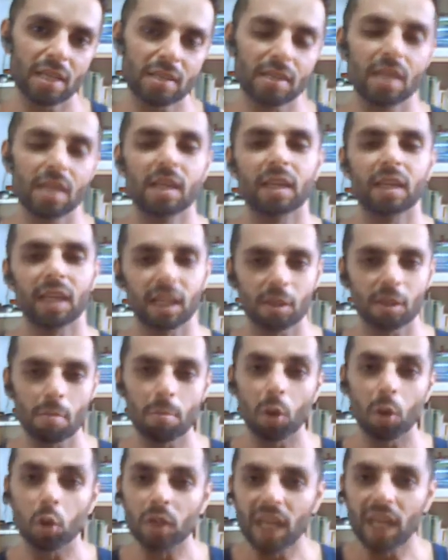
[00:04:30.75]
Get the
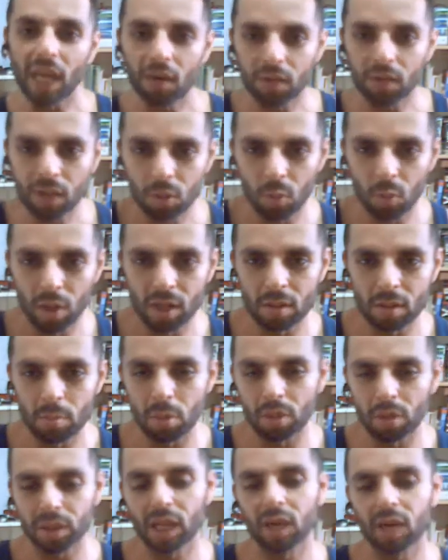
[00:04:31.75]
Bulgarian one, the
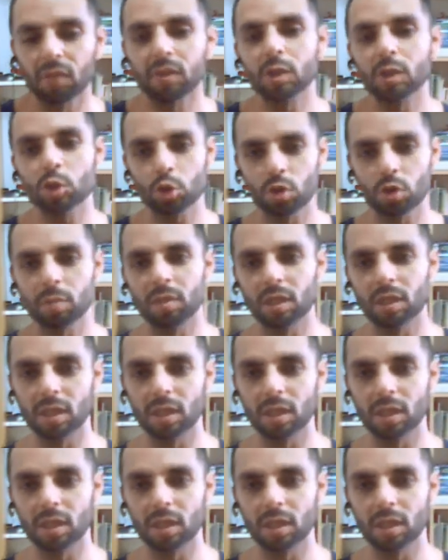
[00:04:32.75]
Bulgarian tribulus.